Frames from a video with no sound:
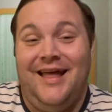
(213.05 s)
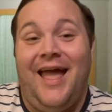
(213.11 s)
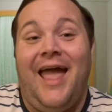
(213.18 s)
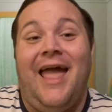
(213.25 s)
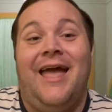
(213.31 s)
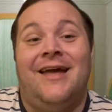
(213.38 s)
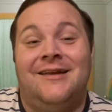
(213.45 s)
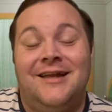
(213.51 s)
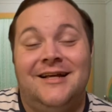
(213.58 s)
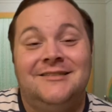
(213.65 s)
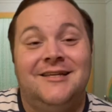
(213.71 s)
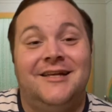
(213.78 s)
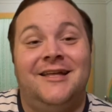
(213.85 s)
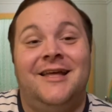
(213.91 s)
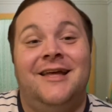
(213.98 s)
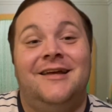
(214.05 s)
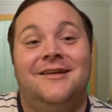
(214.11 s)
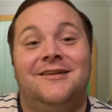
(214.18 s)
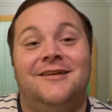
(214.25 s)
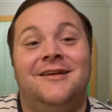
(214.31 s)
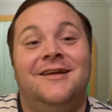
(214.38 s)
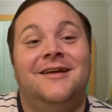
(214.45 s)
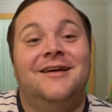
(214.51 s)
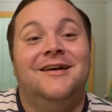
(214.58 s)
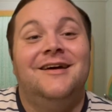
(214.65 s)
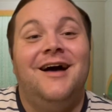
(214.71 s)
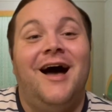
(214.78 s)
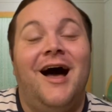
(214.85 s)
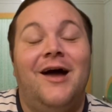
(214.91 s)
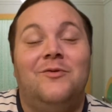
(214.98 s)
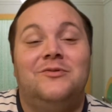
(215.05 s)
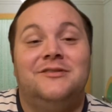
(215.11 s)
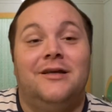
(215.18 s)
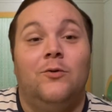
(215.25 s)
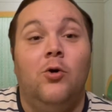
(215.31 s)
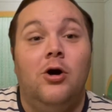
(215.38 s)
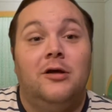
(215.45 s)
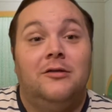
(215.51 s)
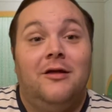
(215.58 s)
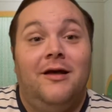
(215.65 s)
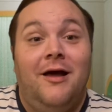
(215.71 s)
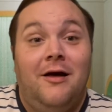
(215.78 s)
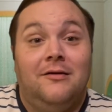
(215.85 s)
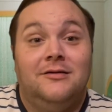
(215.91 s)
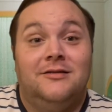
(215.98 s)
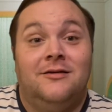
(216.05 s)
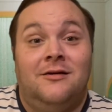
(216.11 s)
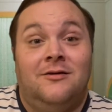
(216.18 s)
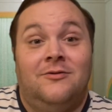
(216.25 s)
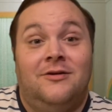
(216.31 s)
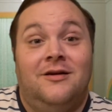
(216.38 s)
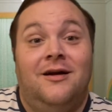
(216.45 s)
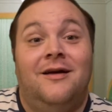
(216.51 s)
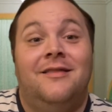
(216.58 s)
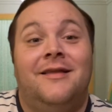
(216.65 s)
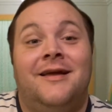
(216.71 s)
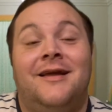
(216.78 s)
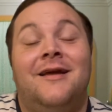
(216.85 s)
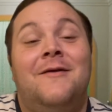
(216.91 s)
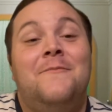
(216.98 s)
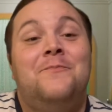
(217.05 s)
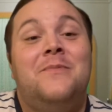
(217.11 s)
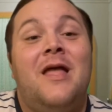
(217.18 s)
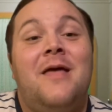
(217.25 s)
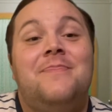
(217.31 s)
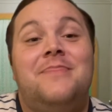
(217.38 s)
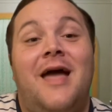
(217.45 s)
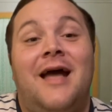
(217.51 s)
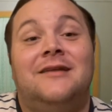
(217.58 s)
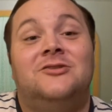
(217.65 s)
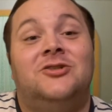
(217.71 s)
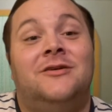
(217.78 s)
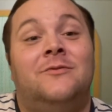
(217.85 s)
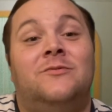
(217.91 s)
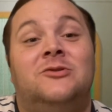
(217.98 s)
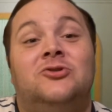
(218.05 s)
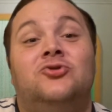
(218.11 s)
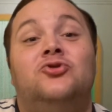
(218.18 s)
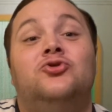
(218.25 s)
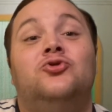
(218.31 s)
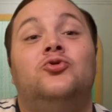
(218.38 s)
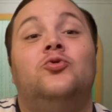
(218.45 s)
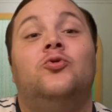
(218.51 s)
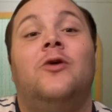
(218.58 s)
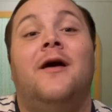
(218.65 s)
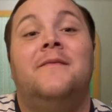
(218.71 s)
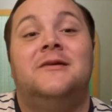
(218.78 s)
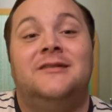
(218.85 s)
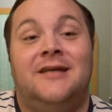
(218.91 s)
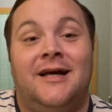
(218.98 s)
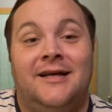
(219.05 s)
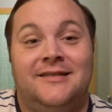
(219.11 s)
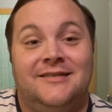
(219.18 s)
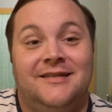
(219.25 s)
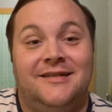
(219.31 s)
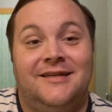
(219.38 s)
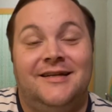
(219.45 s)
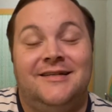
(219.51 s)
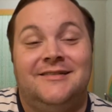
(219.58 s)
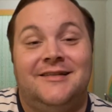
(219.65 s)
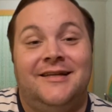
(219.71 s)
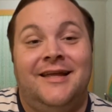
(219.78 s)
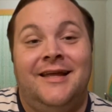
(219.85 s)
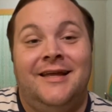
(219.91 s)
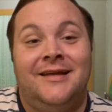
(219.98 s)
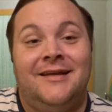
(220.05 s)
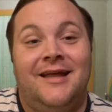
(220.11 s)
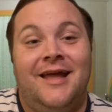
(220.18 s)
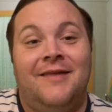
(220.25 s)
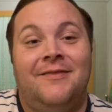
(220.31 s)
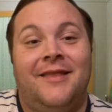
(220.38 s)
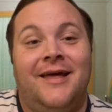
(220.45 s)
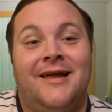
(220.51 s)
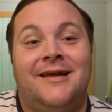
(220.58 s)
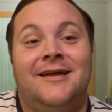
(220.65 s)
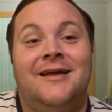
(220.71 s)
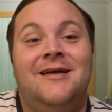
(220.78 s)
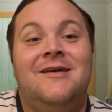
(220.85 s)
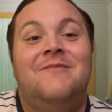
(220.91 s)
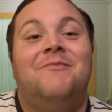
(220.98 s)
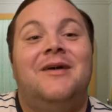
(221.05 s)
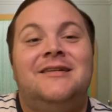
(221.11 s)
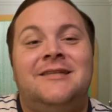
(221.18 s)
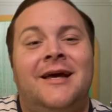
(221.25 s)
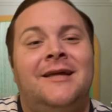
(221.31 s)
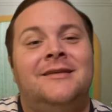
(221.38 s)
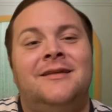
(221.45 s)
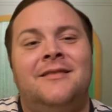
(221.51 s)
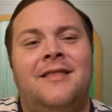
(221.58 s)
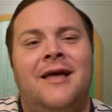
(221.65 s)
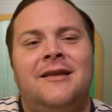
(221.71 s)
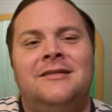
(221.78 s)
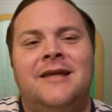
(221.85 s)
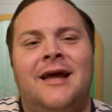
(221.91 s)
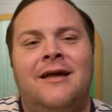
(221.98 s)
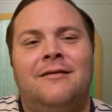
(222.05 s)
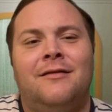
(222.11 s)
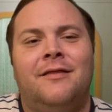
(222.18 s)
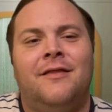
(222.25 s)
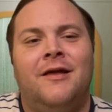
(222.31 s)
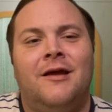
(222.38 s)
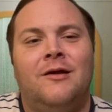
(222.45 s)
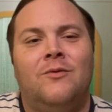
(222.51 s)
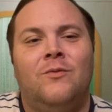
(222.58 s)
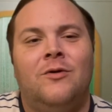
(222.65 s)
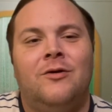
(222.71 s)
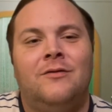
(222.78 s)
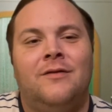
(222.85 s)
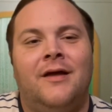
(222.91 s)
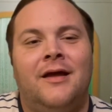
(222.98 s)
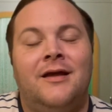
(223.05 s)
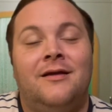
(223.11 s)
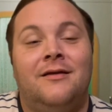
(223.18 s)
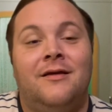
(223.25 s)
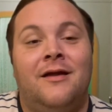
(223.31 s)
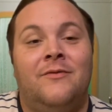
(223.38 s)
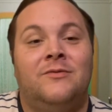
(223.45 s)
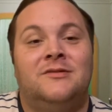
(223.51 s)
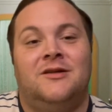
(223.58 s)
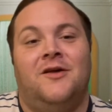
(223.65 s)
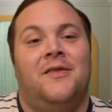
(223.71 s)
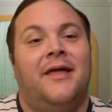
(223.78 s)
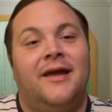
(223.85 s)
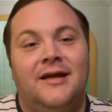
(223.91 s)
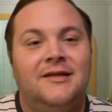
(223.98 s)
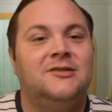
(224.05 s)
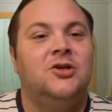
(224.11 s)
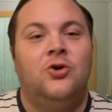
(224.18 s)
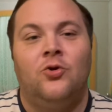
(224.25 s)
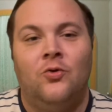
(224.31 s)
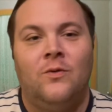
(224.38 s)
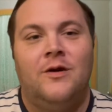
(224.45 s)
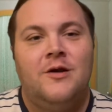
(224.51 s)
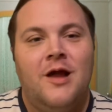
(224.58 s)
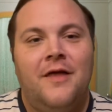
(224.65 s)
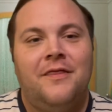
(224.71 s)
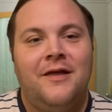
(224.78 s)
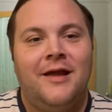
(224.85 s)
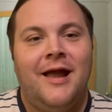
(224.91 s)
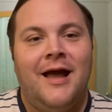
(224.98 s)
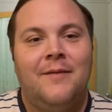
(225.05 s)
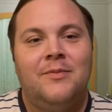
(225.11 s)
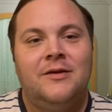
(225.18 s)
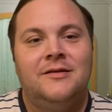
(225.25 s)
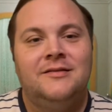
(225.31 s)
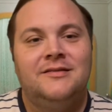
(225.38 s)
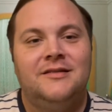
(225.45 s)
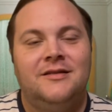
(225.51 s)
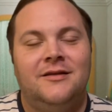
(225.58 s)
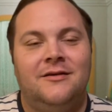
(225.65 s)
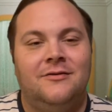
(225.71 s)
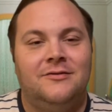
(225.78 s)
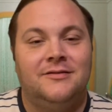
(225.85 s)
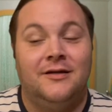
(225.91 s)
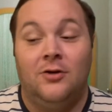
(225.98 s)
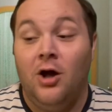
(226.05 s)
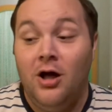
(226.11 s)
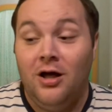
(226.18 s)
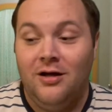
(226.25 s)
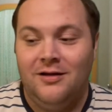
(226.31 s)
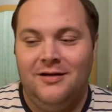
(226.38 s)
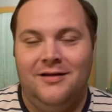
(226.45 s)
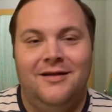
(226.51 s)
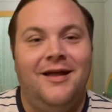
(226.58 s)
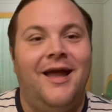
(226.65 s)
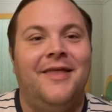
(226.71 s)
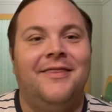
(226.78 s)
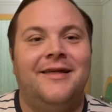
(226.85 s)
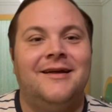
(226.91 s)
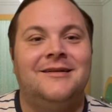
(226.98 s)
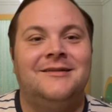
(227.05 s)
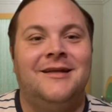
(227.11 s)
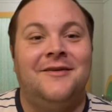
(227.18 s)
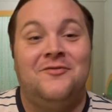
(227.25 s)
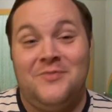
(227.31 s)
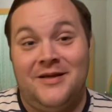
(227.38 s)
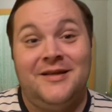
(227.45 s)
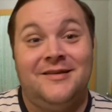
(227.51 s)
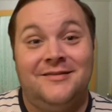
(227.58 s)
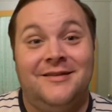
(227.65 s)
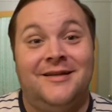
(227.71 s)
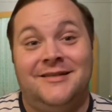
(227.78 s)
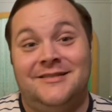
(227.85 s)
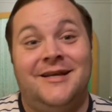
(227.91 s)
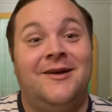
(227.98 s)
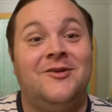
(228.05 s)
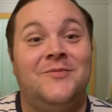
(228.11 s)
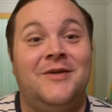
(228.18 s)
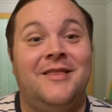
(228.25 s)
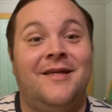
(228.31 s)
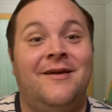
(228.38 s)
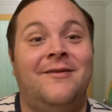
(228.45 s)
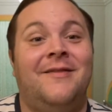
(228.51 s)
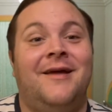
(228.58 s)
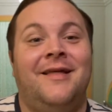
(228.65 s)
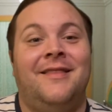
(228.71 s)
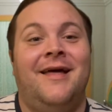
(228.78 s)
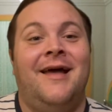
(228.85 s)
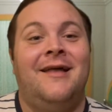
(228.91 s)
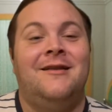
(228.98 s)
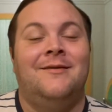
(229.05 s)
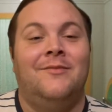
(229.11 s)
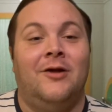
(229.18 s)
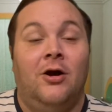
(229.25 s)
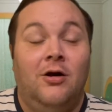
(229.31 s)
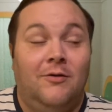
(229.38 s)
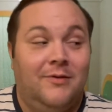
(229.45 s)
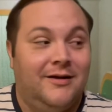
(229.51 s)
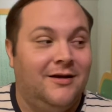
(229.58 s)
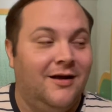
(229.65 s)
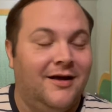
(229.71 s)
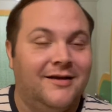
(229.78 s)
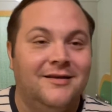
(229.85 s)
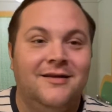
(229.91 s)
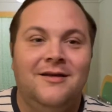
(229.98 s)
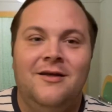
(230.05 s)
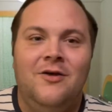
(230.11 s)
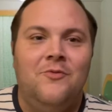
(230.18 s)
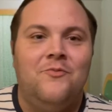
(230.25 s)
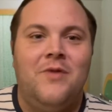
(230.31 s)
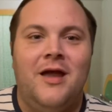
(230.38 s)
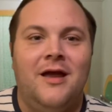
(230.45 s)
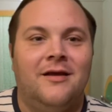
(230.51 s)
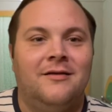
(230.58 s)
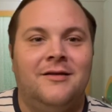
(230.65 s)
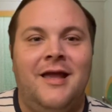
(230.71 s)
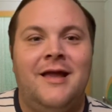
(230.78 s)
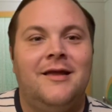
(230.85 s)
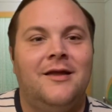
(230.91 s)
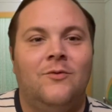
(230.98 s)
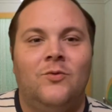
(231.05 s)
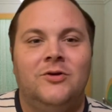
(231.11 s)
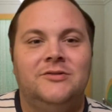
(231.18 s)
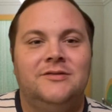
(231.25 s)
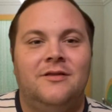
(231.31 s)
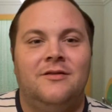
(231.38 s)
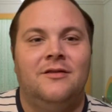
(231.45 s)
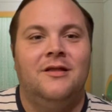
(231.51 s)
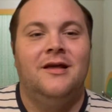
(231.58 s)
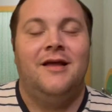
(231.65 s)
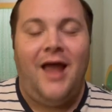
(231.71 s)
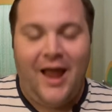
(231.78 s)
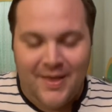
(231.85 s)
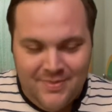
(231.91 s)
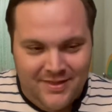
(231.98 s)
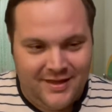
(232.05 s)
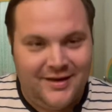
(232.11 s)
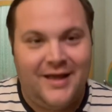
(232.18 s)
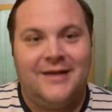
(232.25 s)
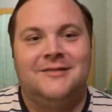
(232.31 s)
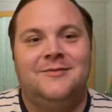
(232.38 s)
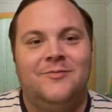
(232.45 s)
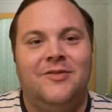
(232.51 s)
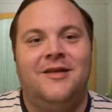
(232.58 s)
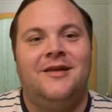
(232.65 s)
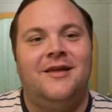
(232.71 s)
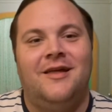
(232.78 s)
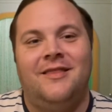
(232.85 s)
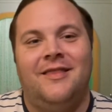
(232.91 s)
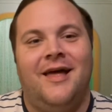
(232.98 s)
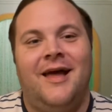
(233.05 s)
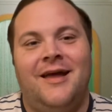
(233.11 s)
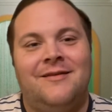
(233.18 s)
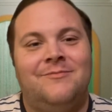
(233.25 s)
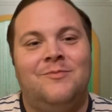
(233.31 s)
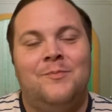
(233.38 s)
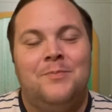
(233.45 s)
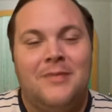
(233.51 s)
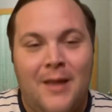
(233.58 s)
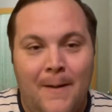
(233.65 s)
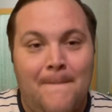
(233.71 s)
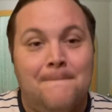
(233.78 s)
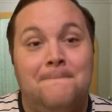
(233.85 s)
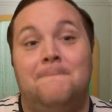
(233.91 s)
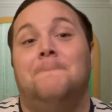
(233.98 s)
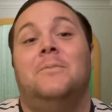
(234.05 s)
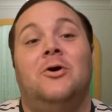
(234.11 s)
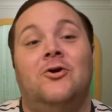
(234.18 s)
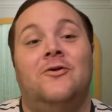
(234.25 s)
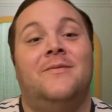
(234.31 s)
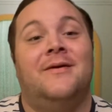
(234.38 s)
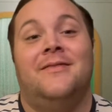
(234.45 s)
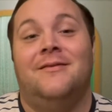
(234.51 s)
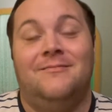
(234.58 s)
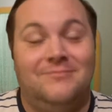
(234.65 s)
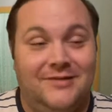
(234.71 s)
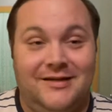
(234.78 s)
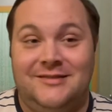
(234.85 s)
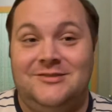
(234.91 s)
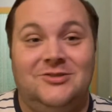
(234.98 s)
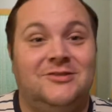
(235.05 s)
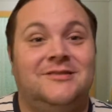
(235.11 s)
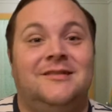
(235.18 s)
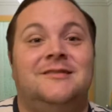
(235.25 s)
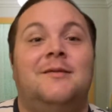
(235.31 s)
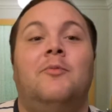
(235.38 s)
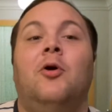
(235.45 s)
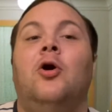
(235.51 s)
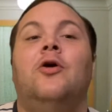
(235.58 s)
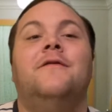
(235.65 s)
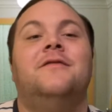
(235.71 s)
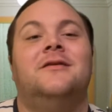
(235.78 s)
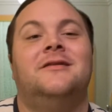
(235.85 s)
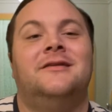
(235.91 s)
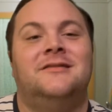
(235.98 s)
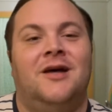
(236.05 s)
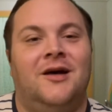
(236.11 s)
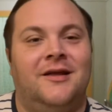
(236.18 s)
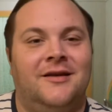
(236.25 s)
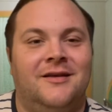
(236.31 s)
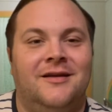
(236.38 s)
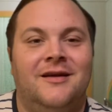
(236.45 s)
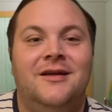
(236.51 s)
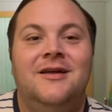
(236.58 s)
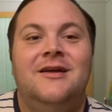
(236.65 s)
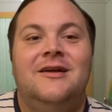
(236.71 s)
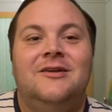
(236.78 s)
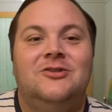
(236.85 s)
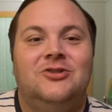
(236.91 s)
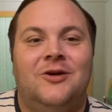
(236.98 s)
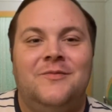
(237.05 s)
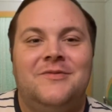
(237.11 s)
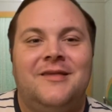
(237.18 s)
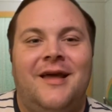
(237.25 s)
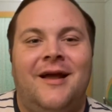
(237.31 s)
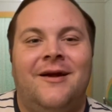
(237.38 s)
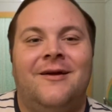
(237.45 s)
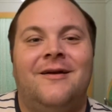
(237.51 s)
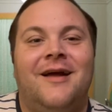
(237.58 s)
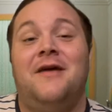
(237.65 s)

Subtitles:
And as a kid, I was like, what the hell is going on? Like, that shit was traumatizing as a kid. And, like, my dad did that dad thing where, like, it was on, like, 2 where nothing happens. And he goes, like, oh, and, like, gives me, like, scares me there like that. And I'm like, oh, my God. Man, can't get worse than this. And then as I'm thinking that, boom, and it's a perfectly done jump scare.